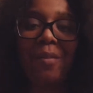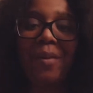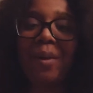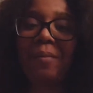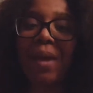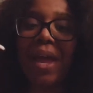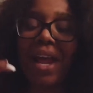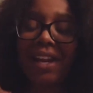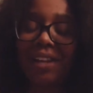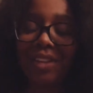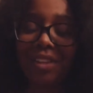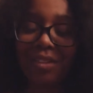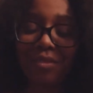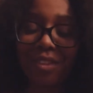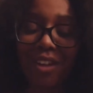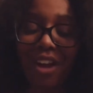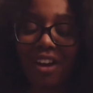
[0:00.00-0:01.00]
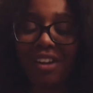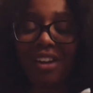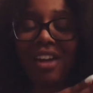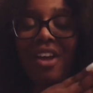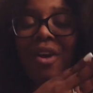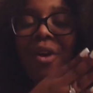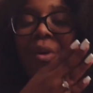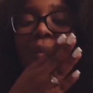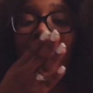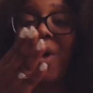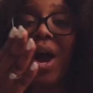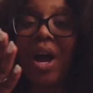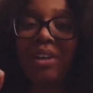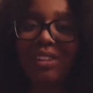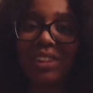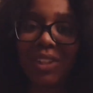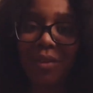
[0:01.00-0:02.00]
but I'm editing the vlog
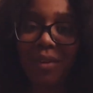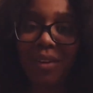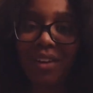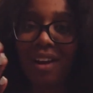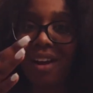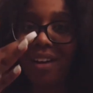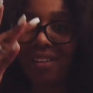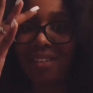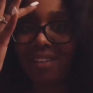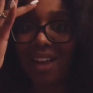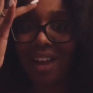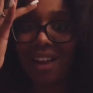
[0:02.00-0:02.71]
while it's going on.